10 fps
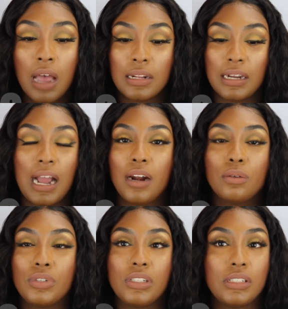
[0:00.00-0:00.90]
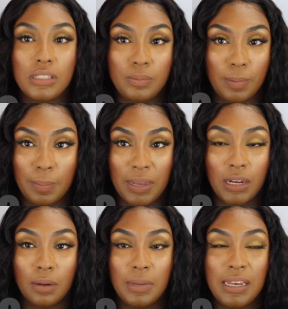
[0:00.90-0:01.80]
like, I don't just sleep in my
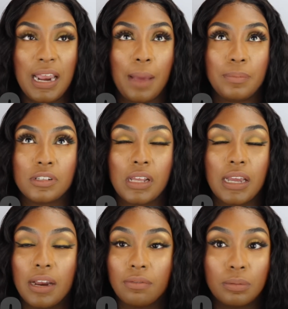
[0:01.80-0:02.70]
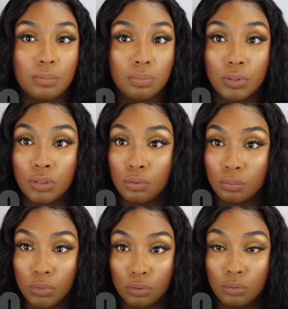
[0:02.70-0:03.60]
makeup. It happens like every blue
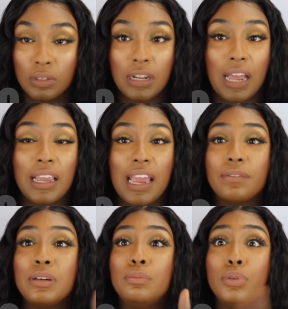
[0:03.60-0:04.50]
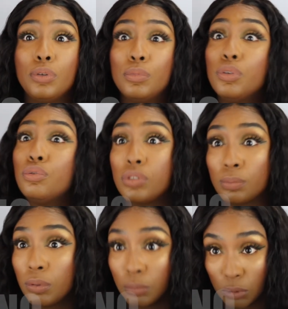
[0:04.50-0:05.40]
moon, like every blue moon's
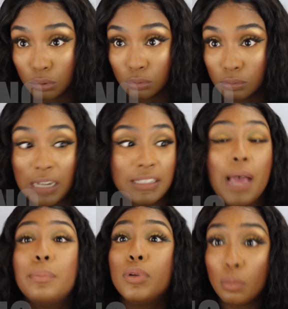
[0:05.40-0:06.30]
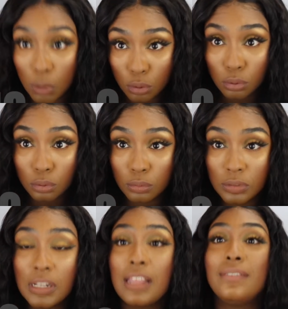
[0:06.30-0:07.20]
blue moon. Like that blue
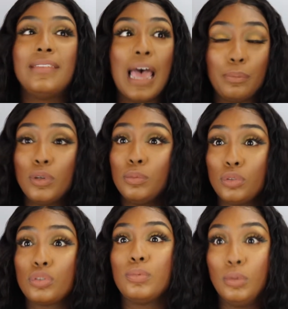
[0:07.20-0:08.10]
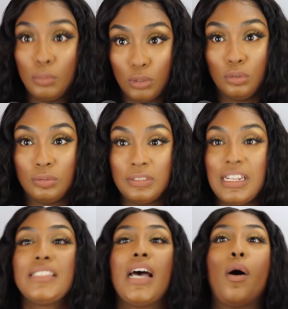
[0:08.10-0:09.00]
moon's blue moon.
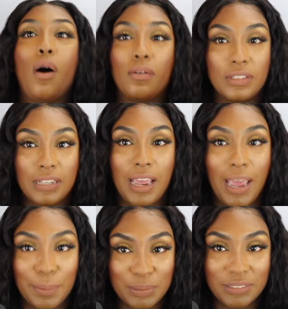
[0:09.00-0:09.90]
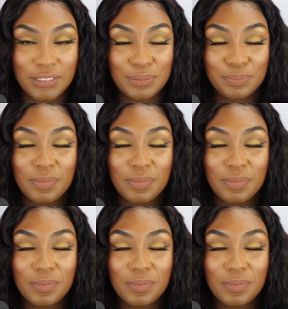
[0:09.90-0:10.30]
That's how often that happens.